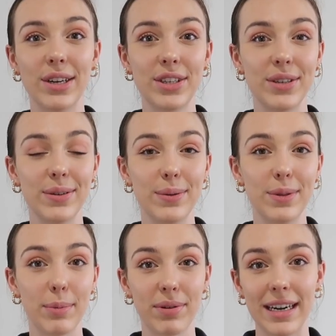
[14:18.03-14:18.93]
to
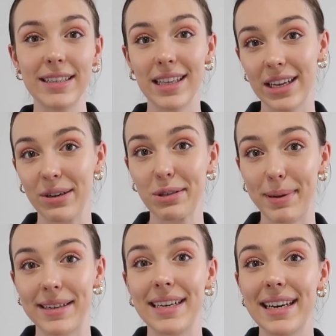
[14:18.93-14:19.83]
the price that they're
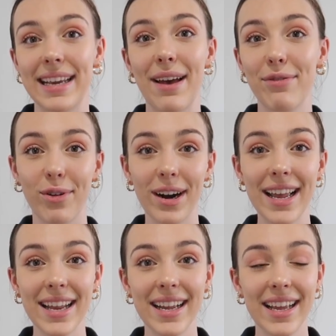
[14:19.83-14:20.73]
expecting to get for
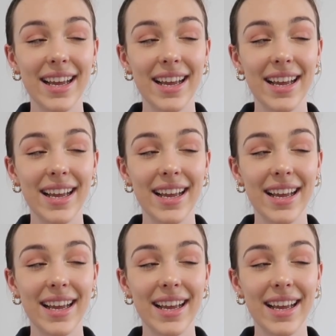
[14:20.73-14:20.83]
it,